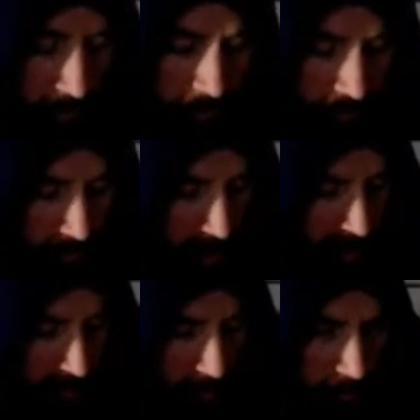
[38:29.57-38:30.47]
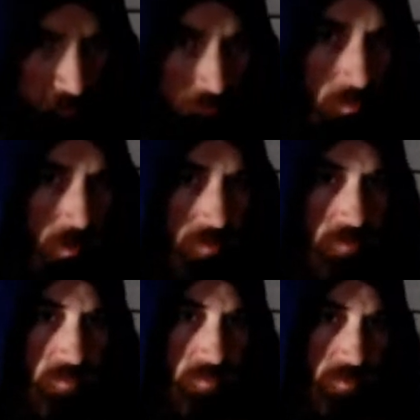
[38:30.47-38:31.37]
that's a minor. Whoops.
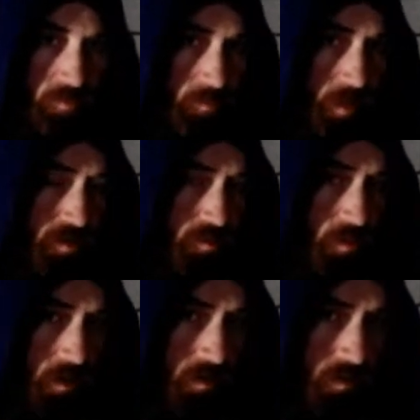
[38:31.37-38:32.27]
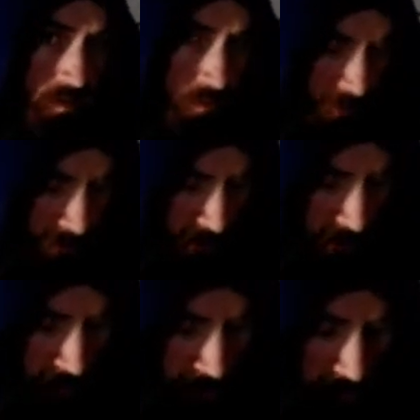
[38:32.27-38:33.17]
1. Here's a major 1.
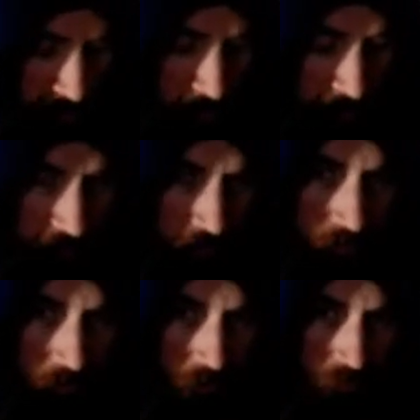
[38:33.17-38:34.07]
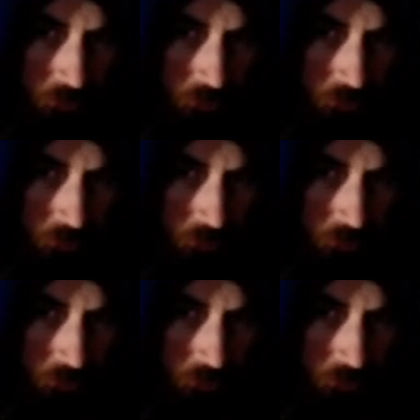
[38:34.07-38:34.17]
Going to 6 minor.